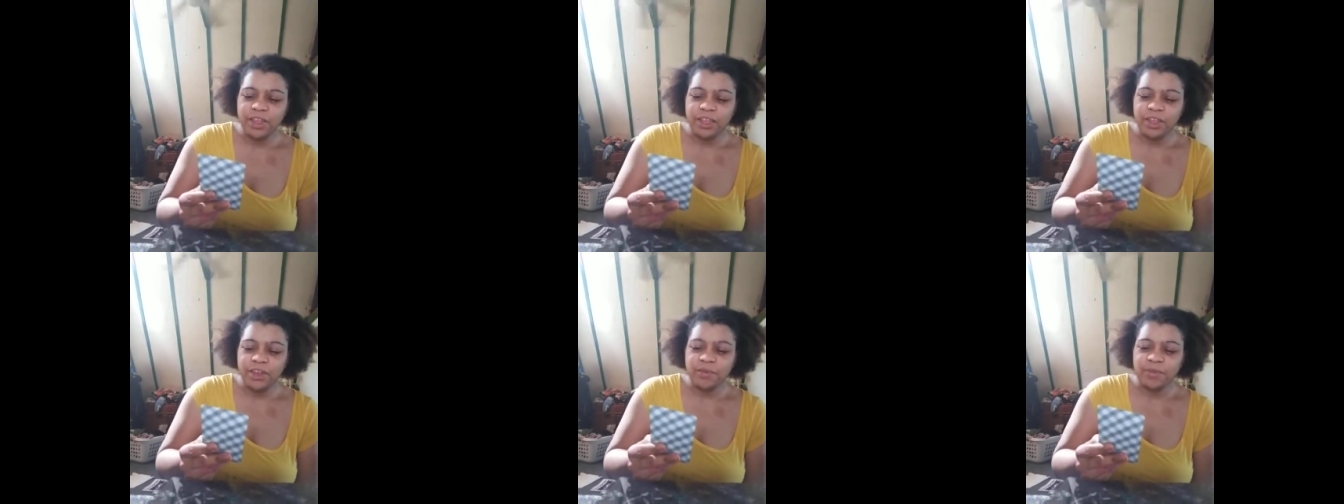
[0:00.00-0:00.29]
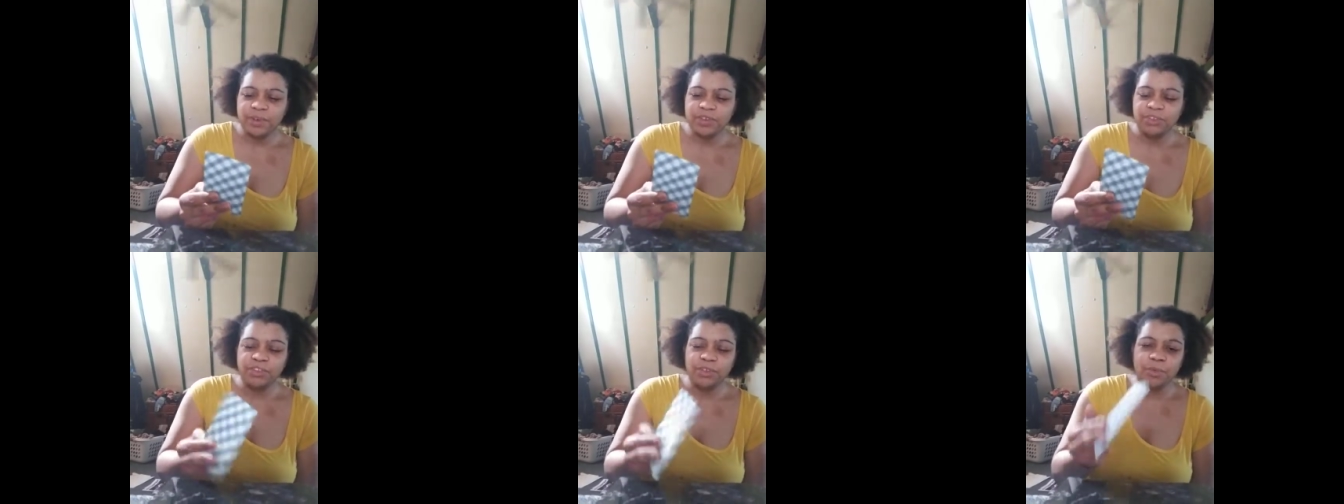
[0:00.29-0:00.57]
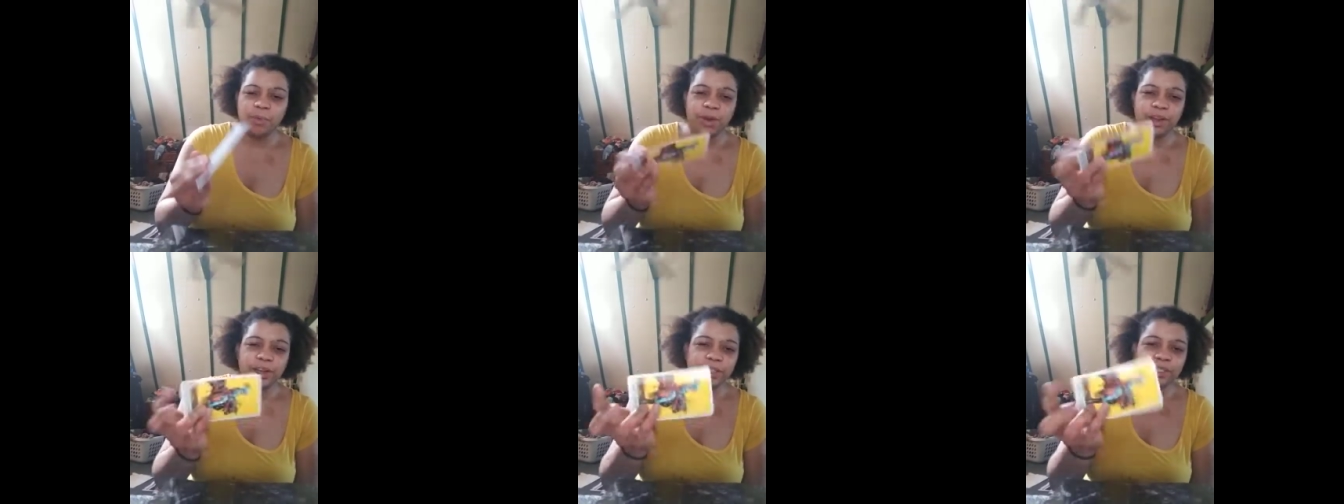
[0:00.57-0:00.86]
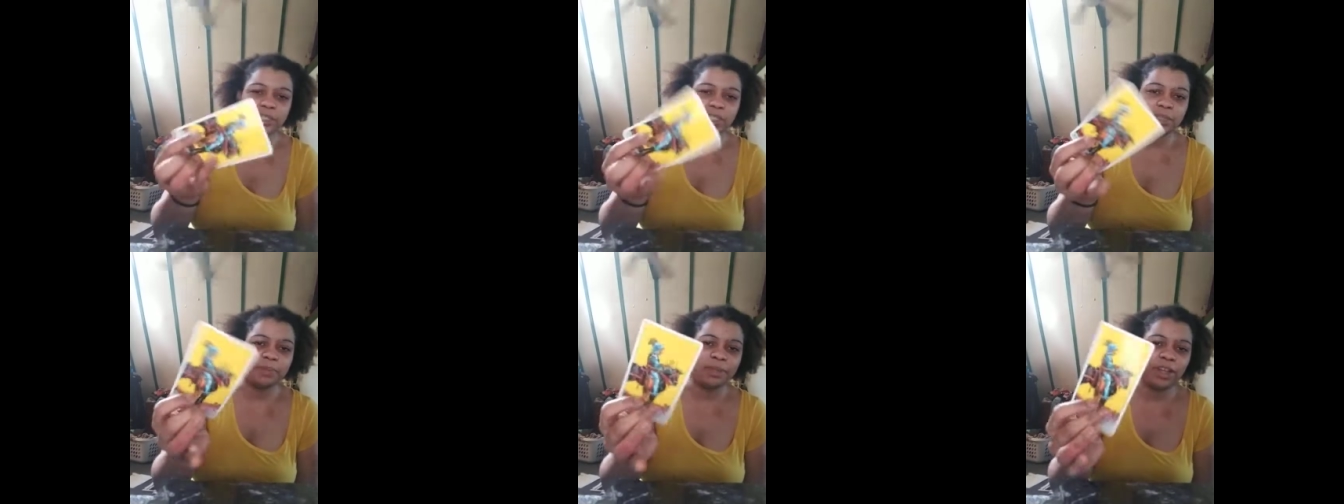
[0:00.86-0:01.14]
what you want
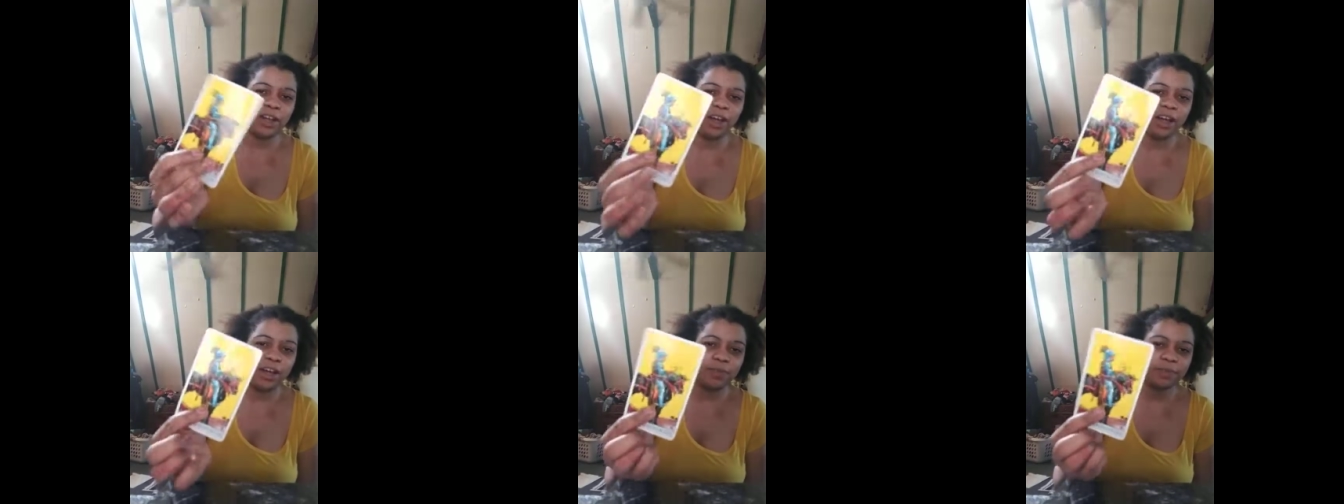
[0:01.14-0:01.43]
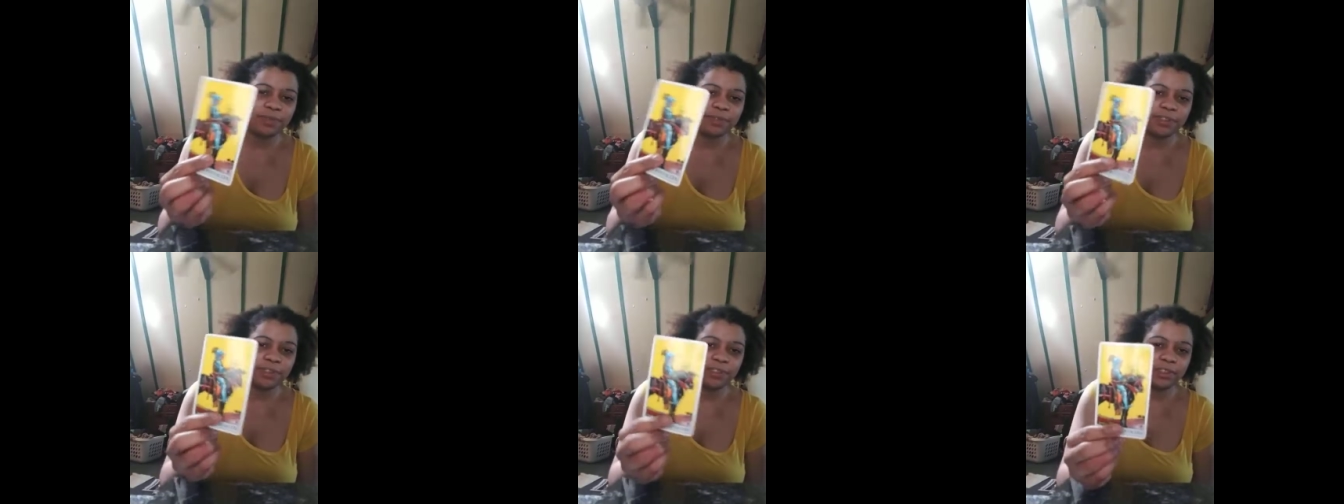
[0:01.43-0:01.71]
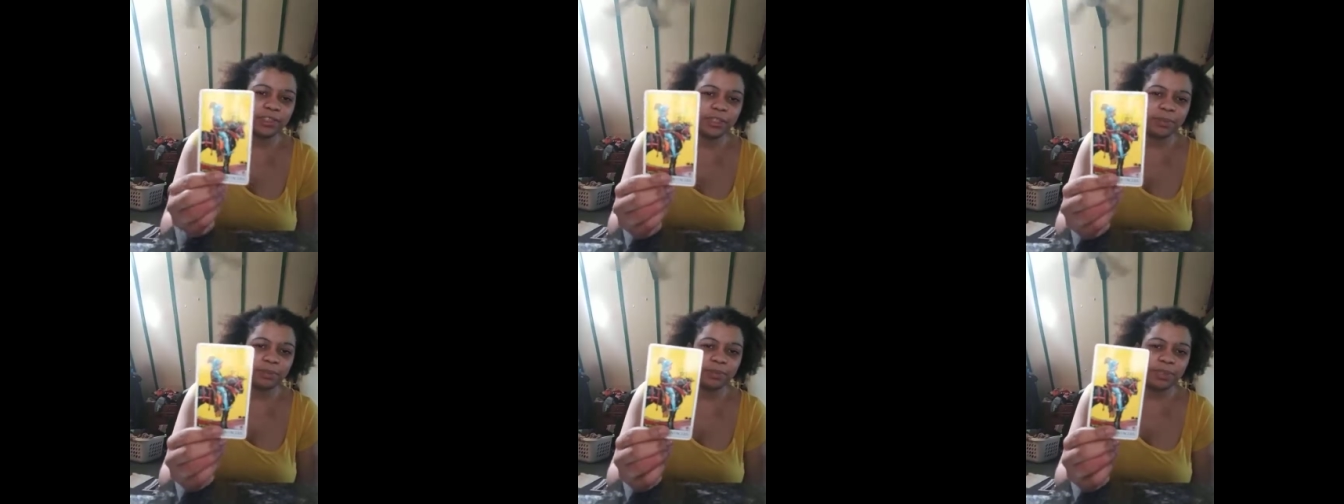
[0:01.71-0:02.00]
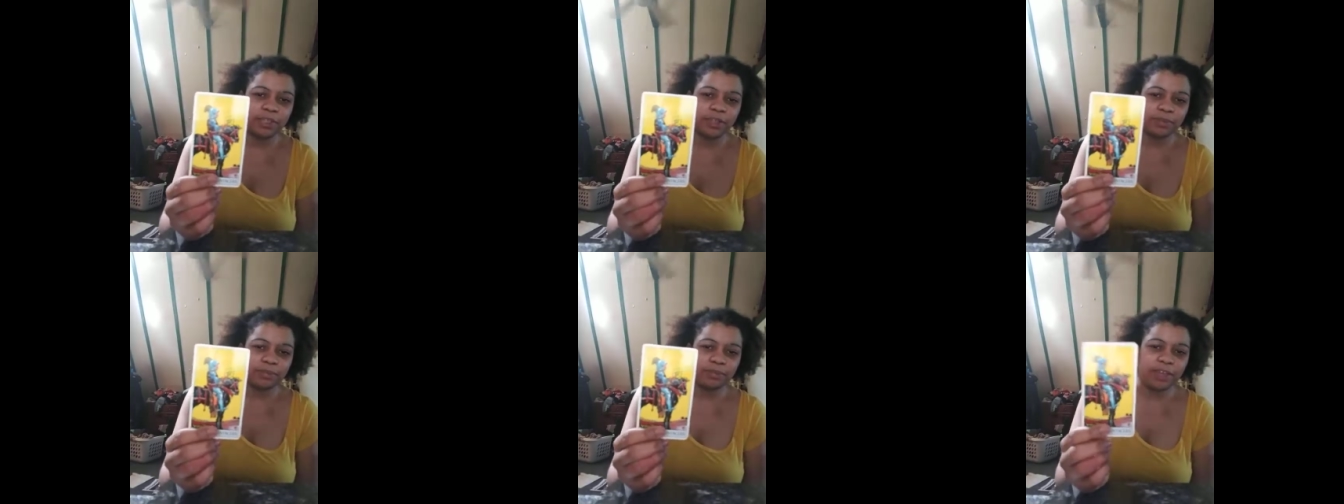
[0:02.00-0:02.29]
is to be offered
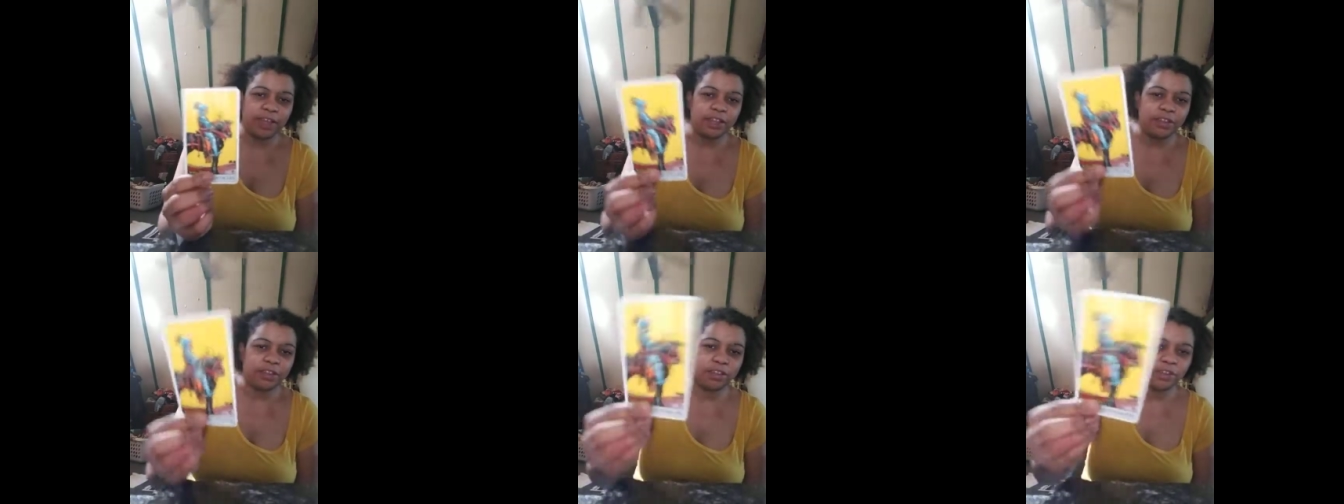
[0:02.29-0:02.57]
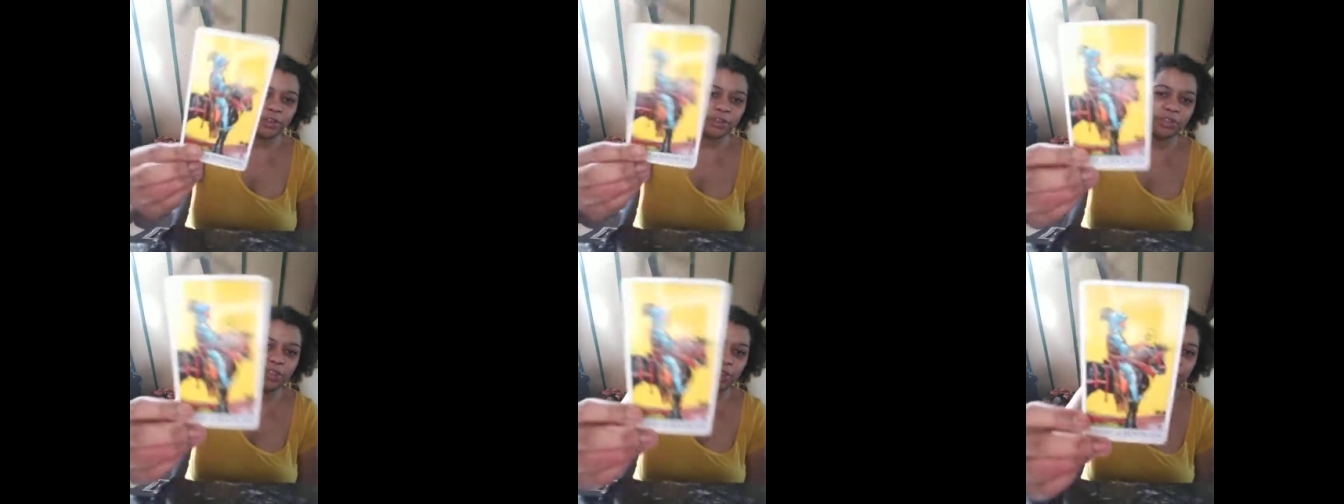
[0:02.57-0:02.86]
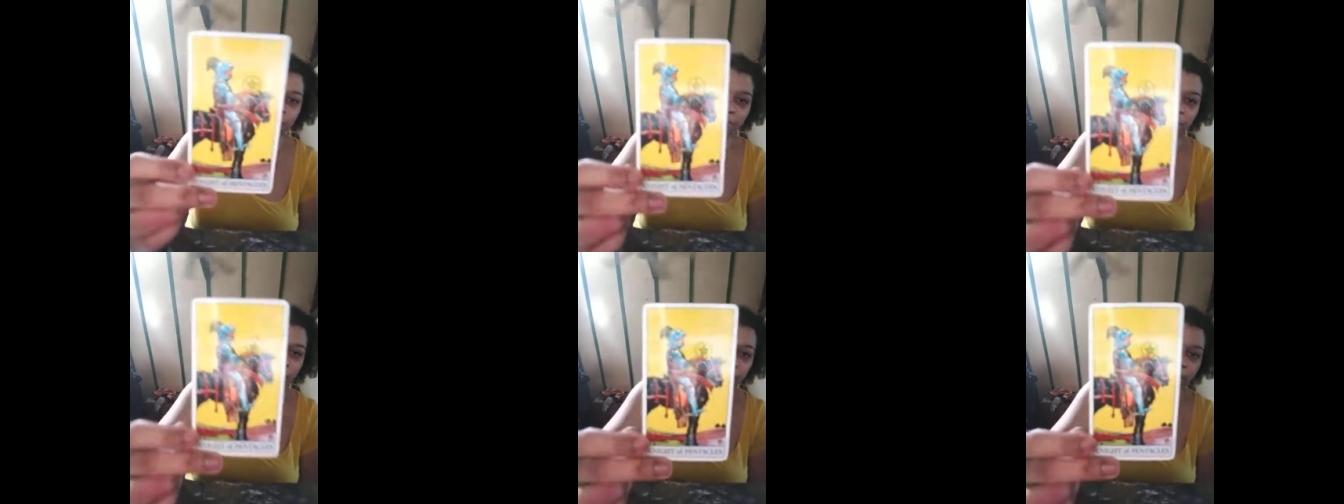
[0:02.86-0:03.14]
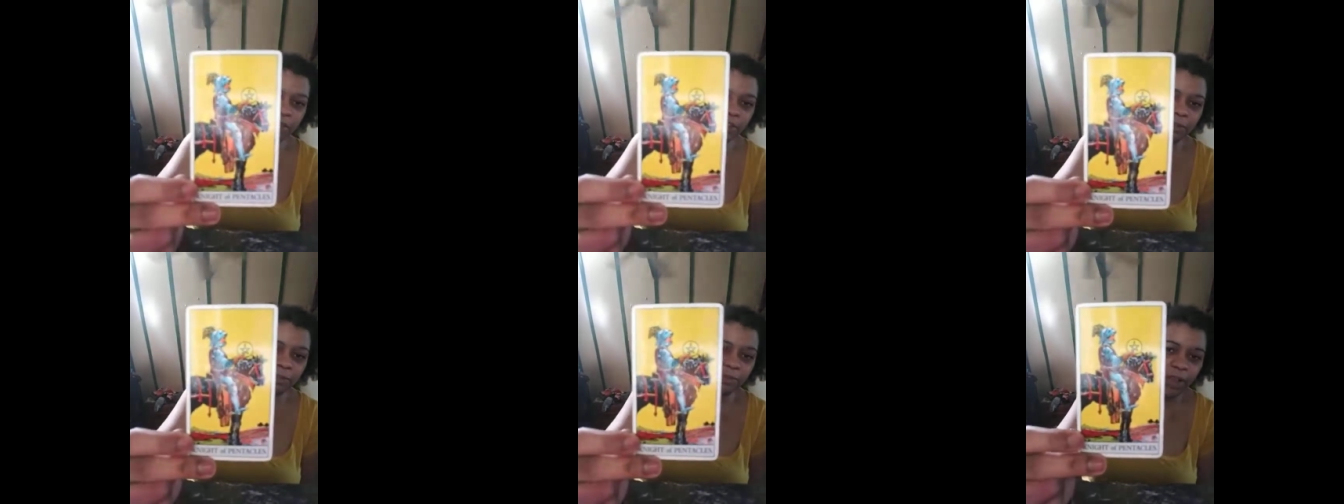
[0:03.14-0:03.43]
something of value,
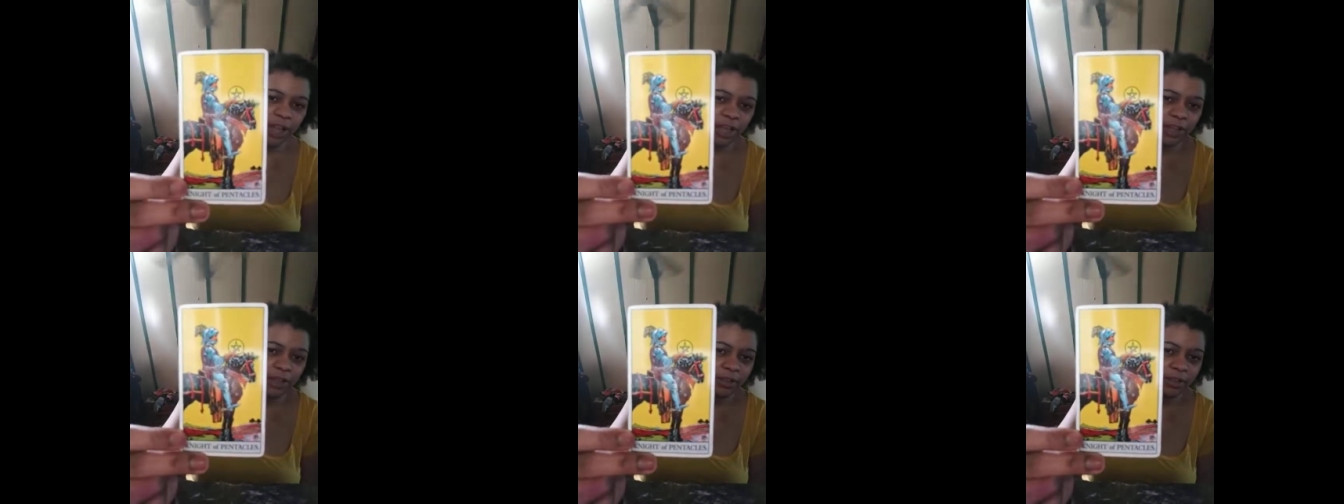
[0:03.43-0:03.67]
something